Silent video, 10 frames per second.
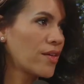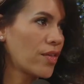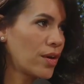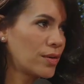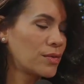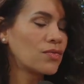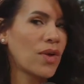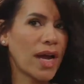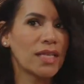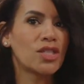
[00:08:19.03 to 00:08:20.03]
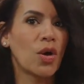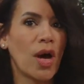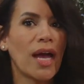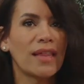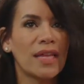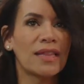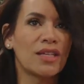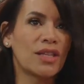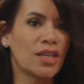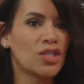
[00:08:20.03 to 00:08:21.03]
Though, right. Right. Correct. So I, I think
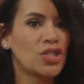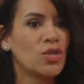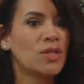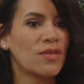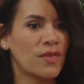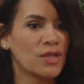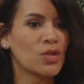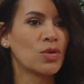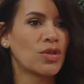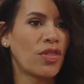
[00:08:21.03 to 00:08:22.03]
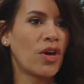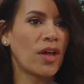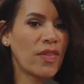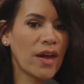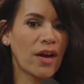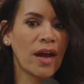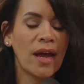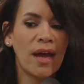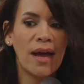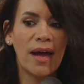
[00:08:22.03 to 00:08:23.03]
that there's two different schools of thought there.
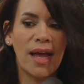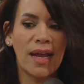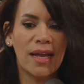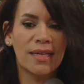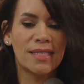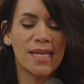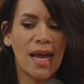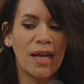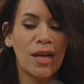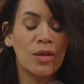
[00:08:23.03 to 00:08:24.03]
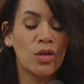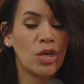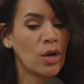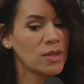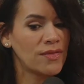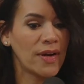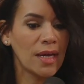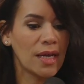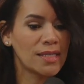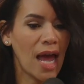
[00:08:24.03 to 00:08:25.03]
And, you know, it's funny
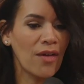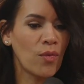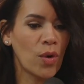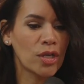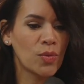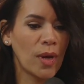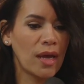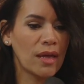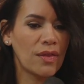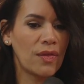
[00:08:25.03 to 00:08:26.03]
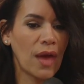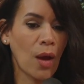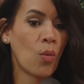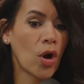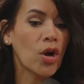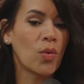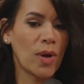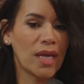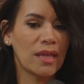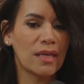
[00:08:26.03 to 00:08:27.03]
because I've worked with, I work
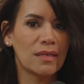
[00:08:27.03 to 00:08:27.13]
with